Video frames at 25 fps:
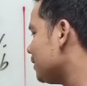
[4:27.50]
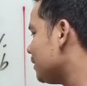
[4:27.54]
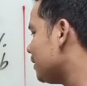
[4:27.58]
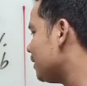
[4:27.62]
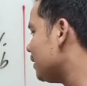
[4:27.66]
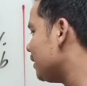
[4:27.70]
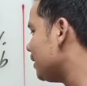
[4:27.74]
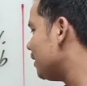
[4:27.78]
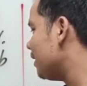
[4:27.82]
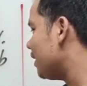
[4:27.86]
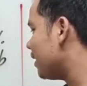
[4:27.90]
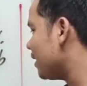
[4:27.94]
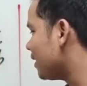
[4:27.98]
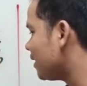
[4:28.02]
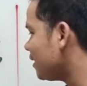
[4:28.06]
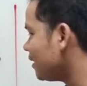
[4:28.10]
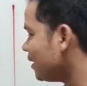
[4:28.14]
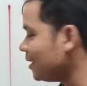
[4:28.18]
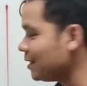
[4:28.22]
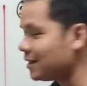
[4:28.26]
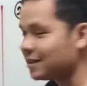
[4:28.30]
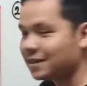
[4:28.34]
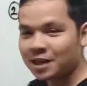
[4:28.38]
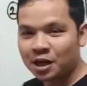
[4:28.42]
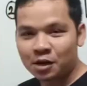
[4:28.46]
like
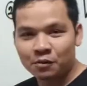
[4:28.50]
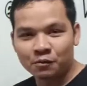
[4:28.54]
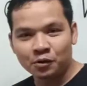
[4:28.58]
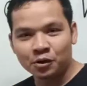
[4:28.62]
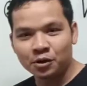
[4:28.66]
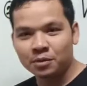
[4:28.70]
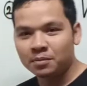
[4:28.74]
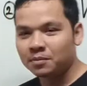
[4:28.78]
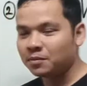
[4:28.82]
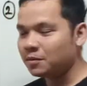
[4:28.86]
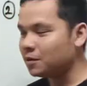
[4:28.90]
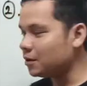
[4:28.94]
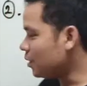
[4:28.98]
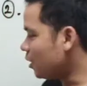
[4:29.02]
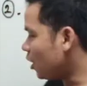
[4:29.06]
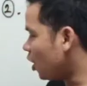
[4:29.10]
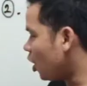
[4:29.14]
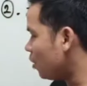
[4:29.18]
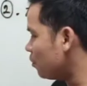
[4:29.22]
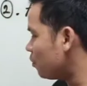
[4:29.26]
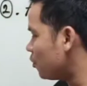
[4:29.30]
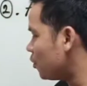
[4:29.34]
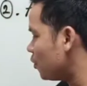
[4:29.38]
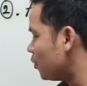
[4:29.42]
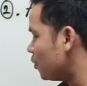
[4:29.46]
it is state verb,
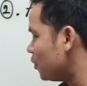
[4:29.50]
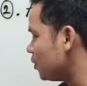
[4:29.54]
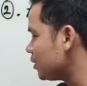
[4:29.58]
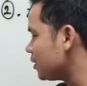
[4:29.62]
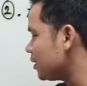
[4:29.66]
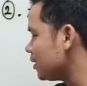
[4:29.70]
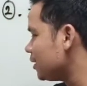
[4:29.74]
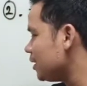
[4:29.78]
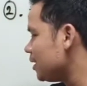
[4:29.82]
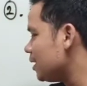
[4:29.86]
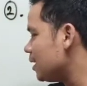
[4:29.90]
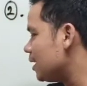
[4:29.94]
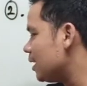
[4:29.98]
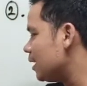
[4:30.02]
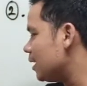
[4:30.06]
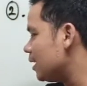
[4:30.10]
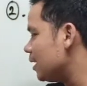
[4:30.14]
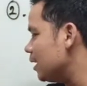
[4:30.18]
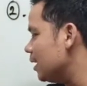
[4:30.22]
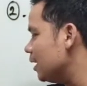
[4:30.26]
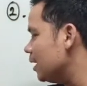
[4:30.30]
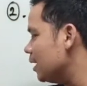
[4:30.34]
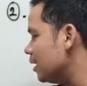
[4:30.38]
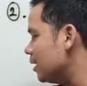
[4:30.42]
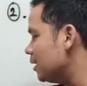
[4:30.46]
of course,
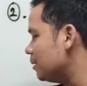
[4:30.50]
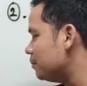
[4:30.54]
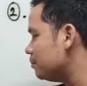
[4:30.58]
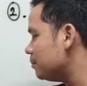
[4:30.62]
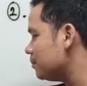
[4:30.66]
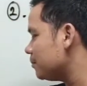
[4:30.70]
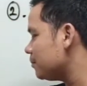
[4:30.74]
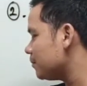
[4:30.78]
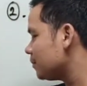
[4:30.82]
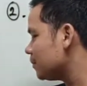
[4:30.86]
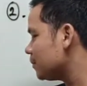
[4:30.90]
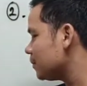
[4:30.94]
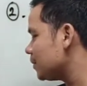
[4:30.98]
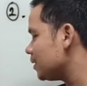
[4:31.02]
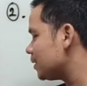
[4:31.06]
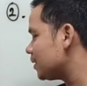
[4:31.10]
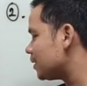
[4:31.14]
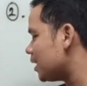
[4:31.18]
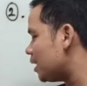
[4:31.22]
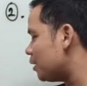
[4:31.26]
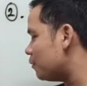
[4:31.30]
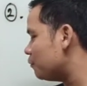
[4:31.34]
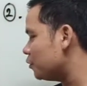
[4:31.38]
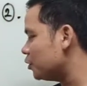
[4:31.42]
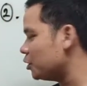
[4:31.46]
love,
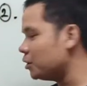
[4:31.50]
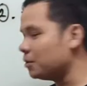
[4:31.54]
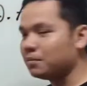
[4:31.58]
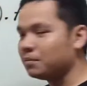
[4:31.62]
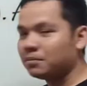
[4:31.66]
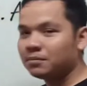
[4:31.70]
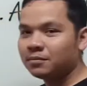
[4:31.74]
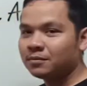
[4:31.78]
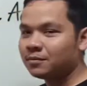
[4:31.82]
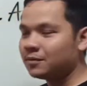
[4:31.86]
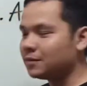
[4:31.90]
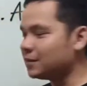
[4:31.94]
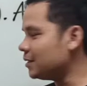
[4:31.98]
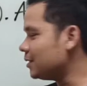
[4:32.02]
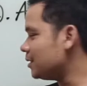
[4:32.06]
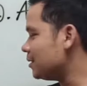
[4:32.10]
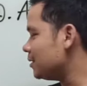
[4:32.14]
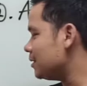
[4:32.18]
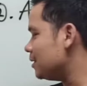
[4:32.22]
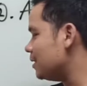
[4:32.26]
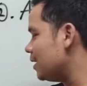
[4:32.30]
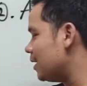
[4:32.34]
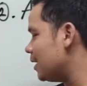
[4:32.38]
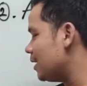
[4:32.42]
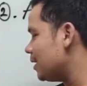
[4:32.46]
state verb,
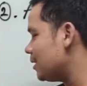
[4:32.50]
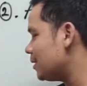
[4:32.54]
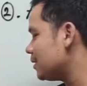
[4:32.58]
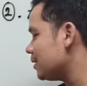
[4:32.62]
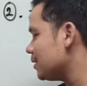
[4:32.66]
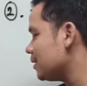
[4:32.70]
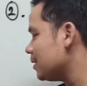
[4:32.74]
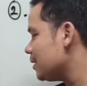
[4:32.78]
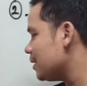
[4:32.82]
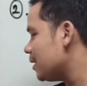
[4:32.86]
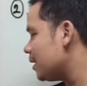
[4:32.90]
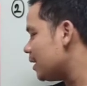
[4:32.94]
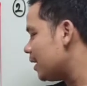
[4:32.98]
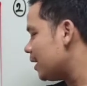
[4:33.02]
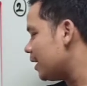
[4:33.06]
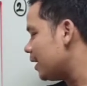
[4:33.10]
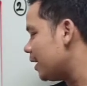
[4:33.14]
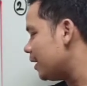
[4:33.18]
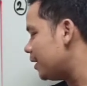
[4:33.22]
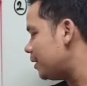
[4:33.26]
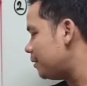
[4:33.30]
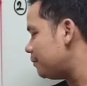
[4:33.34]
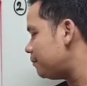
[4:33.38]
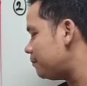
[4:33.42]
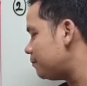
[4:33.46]
yes,
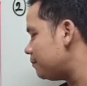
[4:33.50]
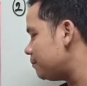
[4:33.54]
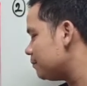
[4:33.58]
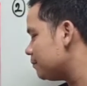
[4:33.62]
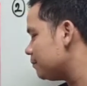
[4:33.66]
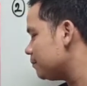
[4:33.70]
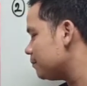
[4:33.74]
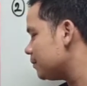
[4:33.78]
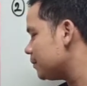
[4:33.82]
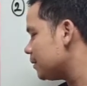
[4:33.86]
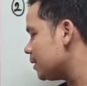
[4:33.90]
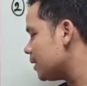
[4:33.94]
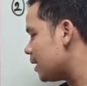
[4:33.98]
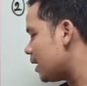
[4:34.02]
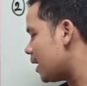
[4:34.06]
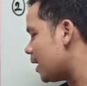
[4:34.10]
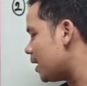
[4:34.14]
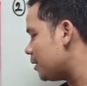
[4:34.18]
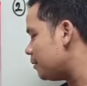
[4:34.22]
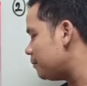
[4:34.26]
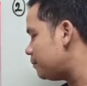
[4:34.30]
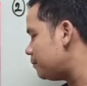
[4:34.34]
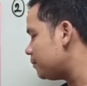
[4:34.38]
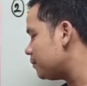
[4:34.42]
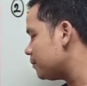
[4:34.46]
have,
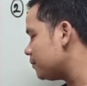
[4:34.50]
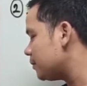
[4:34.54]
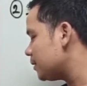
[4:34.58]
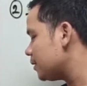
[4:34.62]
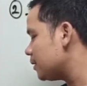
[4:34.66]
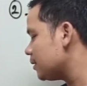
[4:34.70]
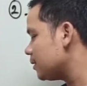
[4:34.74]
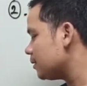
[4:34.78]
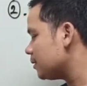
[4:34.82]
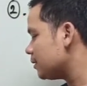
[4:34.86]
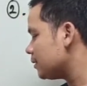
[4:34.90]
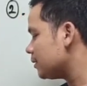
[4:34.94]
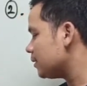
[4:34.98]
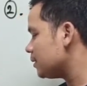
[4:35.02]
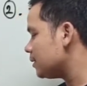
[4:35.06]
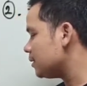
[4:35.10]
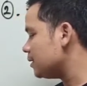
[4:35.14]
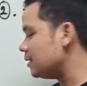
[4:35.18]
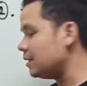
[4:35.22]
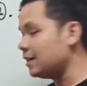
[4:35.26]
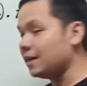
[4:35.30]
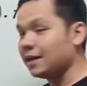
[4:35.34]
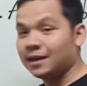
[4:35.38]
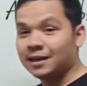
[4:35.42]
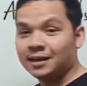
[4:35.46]

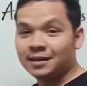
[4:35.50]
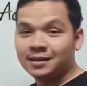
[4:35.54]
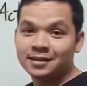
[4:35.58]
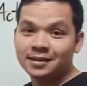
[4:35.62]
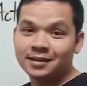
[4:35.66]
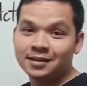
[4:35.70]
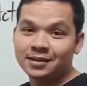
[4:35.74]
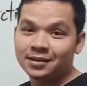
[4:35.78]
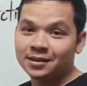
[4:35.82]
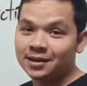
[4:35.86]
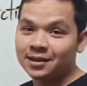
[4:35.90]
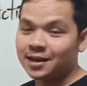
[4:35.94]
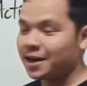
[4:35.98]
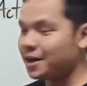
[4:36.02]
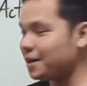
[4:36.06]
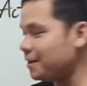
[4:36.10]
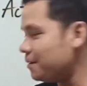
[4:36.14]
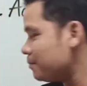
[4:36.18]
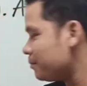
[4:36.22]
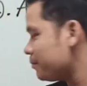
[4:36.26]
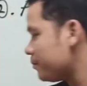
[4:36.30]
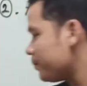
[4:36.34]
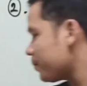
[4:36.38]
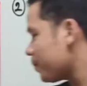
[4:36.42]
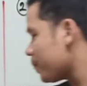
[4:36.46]
yes,
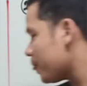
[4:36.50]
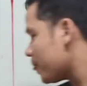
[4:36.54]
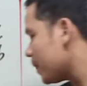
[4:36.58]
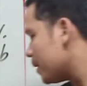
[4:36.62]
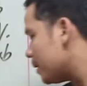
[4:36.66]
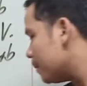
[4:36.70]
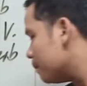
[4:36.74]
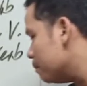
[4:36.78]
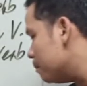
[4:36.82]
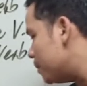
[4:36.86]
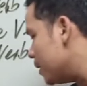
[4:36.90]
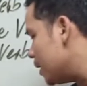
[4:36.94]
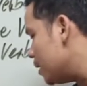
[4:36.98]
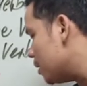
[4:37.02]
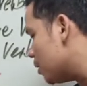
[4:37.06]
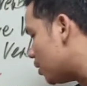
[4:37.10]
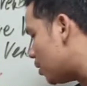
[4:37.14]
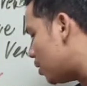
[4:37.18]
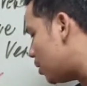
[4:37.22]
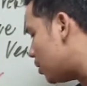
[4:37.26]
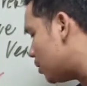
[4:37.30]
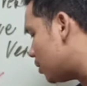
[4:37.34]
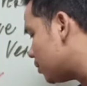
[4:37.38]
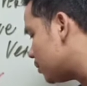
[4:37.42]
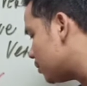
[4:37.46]
okay,
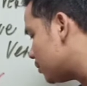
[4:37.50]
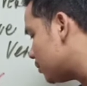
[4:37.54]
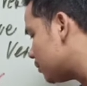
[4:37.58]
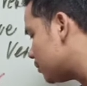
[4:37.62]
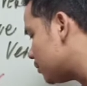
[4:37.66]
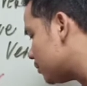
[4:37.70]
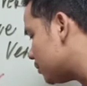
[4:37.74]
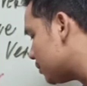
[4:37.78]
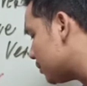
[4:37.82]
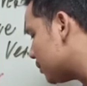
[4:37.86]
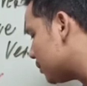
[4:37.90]
belong,